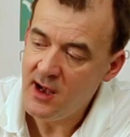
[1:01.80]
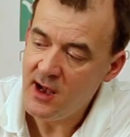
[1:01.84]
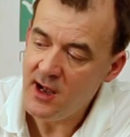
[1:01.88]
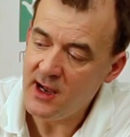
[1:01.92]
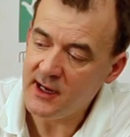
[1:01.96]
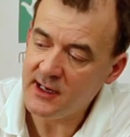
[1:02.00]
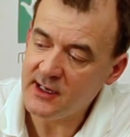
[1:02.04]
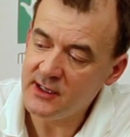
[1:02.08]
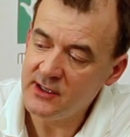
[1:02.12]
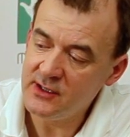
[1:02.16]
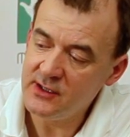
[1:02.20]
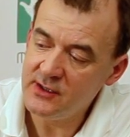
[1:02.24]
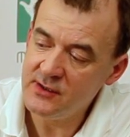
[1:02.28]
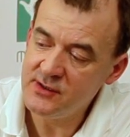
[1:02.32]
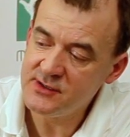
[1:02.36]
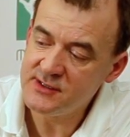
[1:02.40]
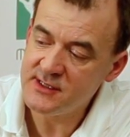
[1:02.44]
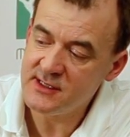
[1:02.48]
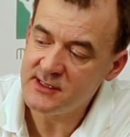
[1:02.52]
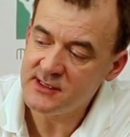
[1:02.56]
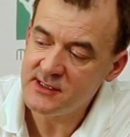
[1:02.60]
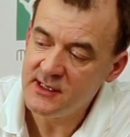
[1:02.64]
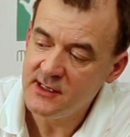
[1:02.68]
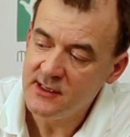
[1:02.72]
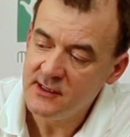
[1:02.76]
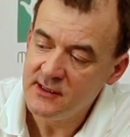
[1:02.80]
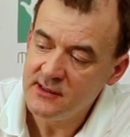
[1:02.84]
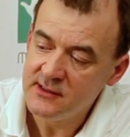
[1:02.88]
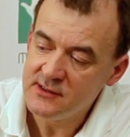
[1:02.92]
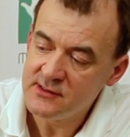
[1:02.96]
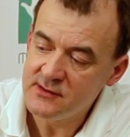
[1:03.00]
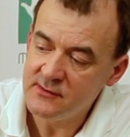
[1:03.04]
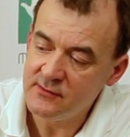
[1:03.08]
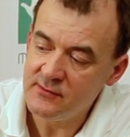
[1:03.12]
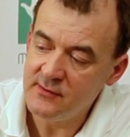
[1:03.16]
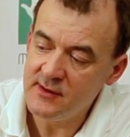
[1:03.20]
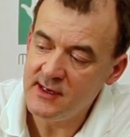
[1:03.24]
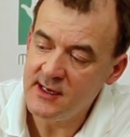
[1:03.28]
I can use it to
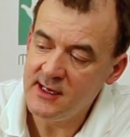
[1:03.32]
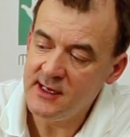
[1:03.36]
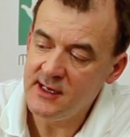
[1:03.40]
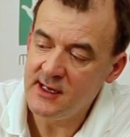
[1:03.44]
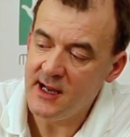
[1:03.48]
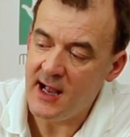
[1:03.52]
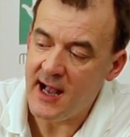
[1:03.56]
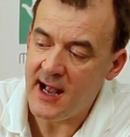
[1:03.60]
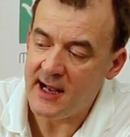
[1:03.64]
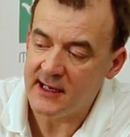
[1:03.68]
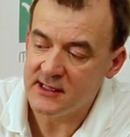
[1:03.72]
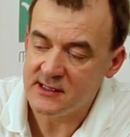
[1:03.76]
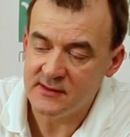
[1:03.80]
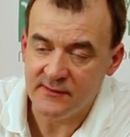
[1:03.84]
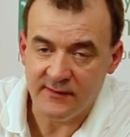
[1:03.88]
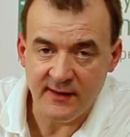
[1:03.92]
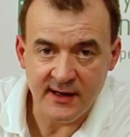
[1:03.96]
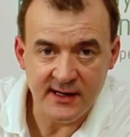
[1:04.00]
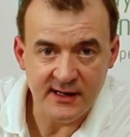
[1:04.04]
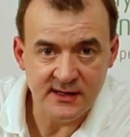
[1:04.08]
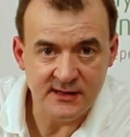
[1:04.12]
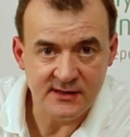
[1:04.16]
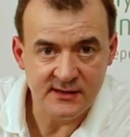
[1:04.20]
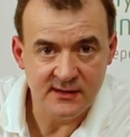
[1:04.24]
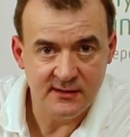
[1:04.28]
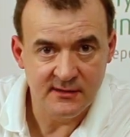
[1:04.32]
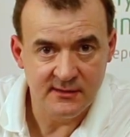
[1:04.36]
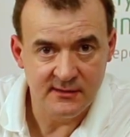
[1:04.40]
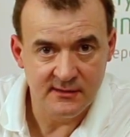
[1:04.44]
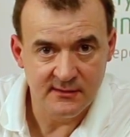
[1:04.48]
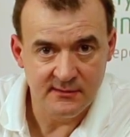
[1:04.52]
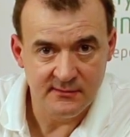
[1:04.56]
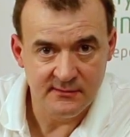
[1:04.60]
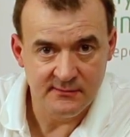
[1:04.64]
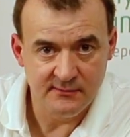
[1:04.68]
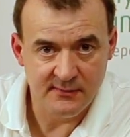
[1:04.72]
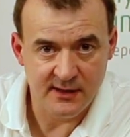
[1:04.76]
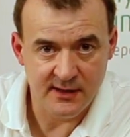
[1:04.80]
reactivate
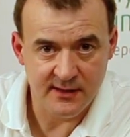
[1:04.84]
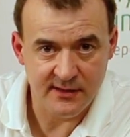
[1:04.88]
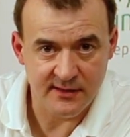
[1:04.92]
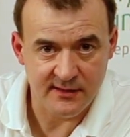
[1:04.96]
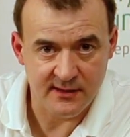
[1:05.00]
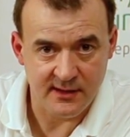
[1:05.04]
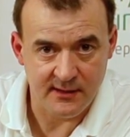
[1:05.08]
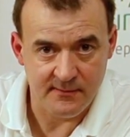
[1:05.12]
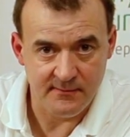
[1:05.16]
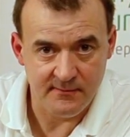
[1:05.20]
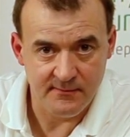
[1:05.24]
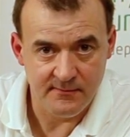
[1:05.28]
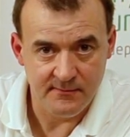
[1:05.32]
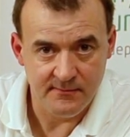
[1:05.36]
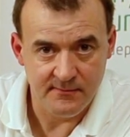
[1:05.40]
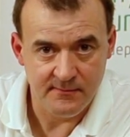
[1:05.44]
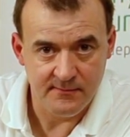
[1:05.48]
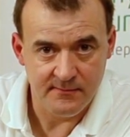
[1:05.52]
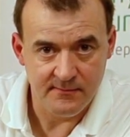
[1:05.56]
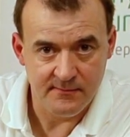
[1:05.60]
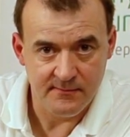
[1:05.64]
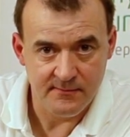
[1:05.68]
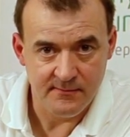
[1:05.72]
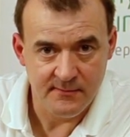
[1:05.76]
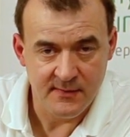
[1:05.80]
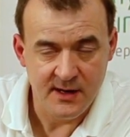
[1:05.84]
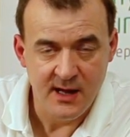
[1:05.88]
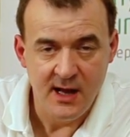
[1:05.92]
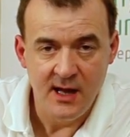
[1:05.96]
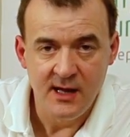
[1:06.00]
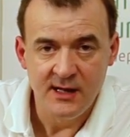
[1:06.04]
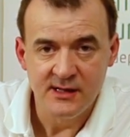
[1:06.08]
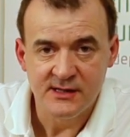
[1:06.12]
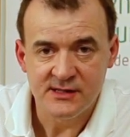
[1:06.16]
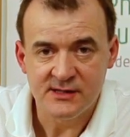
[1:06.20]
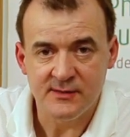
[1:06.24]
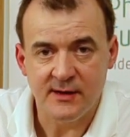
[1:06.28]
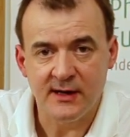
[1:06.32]
my thumb.
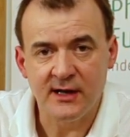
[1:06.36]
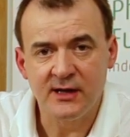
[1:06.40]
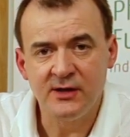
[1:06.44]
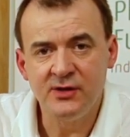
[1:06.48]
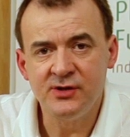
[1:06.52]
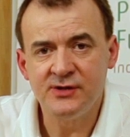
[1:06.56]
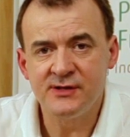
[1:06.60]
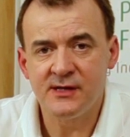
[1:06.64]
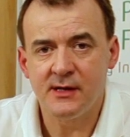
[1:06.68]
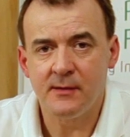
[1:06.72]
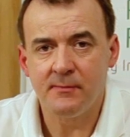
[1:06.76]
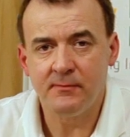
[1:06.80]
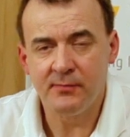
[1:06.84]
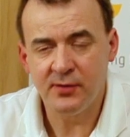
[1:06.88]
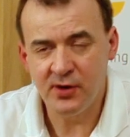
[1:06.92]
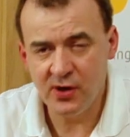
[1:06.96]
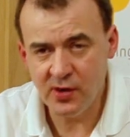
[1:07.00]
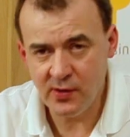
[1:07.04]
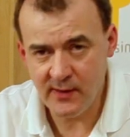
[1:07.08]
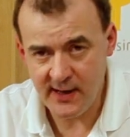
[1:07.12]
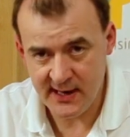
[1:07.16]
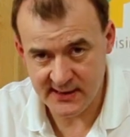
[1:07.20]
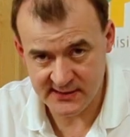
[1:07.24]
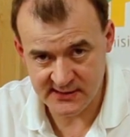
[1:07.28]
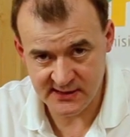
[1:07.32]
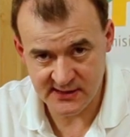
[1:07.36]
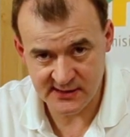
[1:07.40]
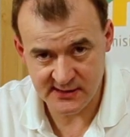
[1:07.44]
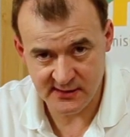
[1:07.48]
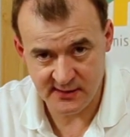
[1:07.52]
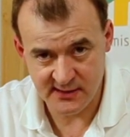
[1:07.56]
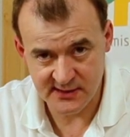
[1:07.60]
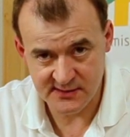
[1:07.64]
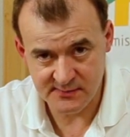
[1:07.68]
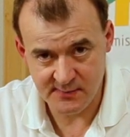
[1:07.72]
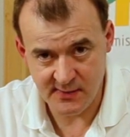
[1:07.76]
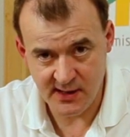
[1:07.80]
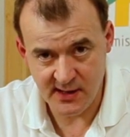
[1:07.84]
So I can use it in a pure
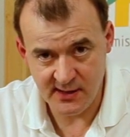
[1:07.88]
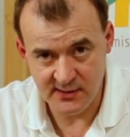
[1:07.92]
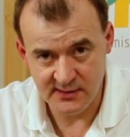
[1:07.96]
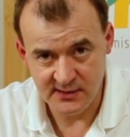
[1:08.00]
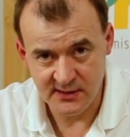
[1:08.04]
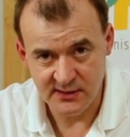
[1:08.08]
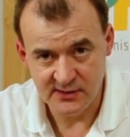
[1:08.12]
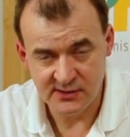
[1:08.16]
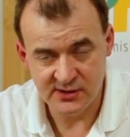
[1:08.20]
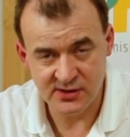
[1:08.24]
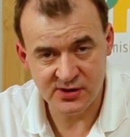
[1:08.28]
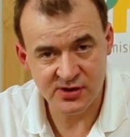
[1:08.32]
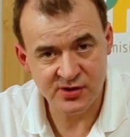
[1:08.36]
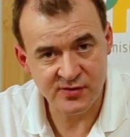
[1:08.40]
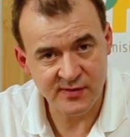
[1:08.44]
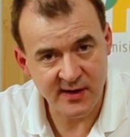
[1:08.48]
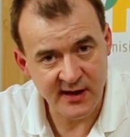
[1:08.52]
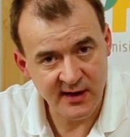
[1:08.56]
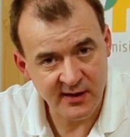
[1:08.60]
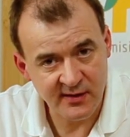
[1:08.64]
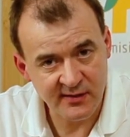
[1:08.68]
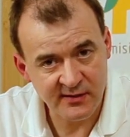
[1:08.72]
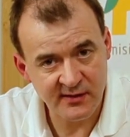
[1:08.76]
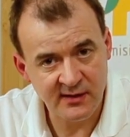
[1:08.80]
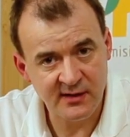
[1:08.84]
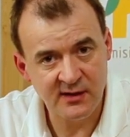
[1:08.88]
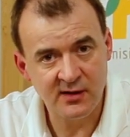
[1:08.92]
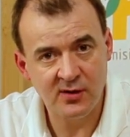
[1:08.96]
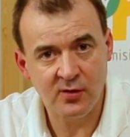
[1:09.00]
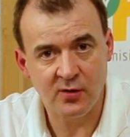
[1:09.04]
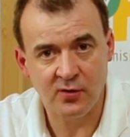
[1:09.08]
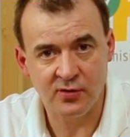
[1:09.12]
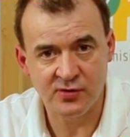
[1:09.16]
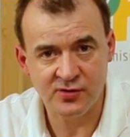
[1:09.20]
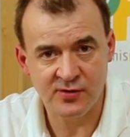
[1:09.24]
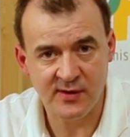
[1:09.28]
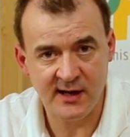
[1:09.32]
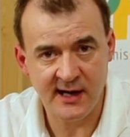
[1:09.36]
exercise mode to strengthen
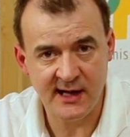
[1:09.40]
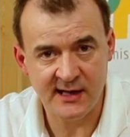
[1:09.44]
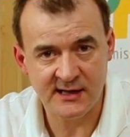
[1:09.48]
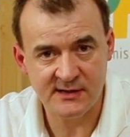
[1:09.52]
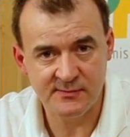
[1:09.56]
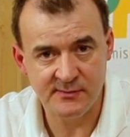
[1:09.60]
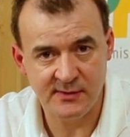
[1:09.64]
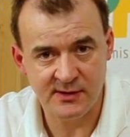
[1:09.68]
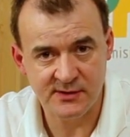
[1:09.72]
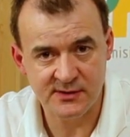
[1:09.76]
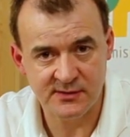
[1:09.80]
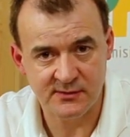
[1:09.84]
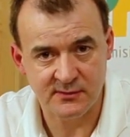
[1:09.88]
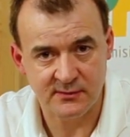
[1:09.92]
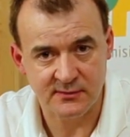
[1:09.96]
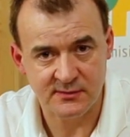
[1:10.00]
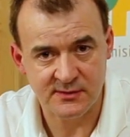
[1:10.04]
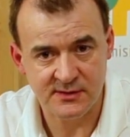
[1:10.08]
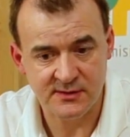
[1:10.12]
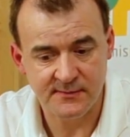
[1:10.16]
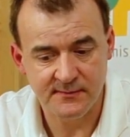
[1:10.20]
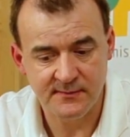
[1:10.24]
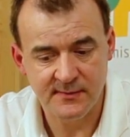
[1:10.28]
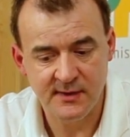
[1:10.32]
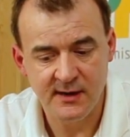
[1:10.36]
or to relax muscles.